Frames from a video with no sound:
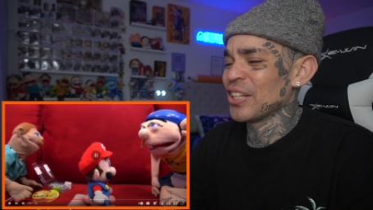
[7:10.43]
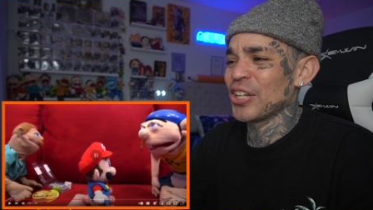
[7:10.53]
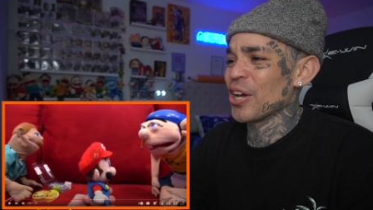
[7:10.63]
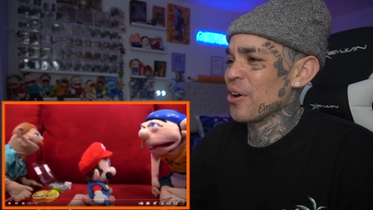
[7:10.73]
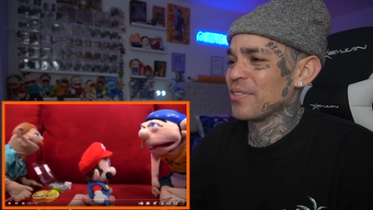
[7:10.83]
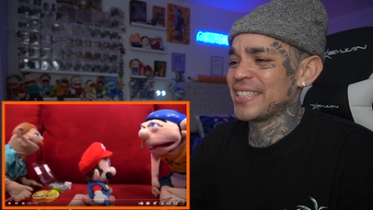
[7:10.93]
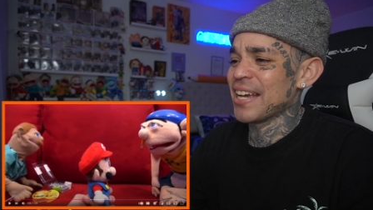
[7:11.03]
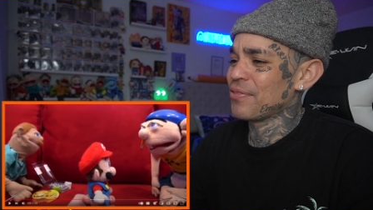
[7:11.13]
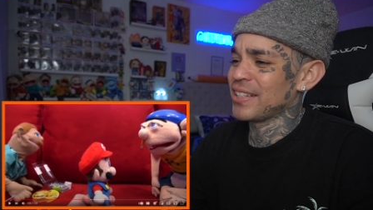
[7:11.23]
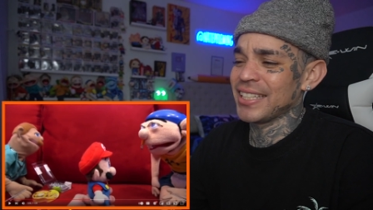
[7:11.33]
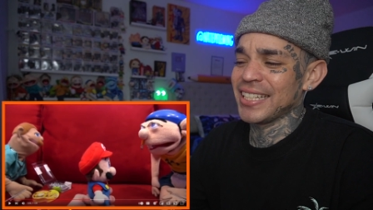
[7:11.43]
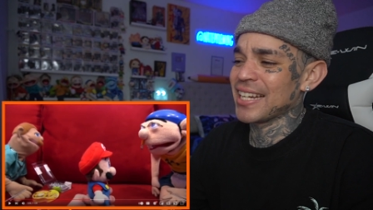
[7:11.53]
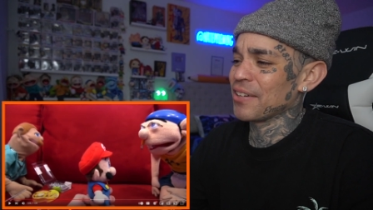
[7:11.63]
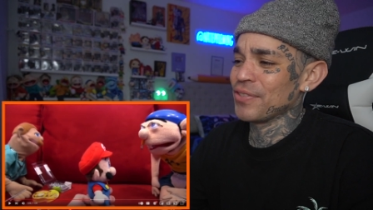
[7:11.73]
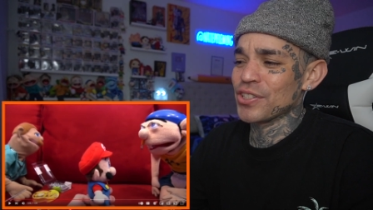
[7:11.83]
No, definitely
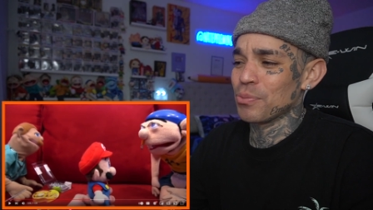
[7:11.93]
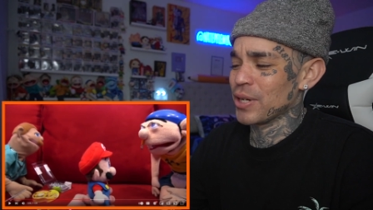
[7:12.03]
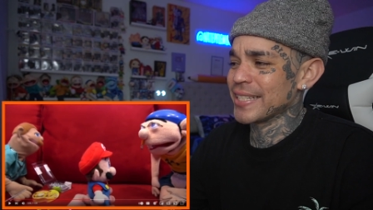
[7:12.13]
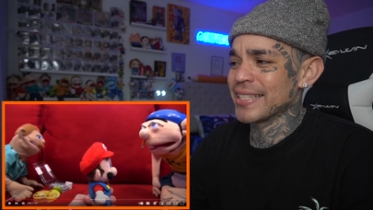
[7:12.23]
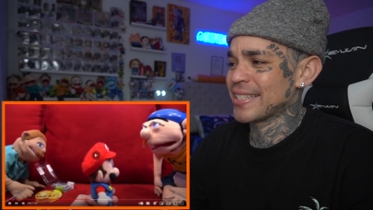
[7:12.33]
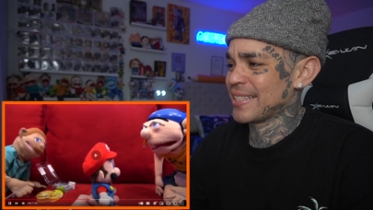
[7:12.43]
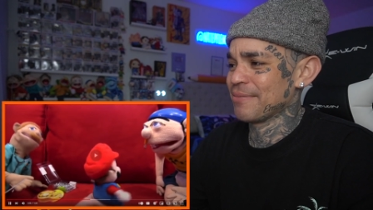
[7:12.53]
not official braces.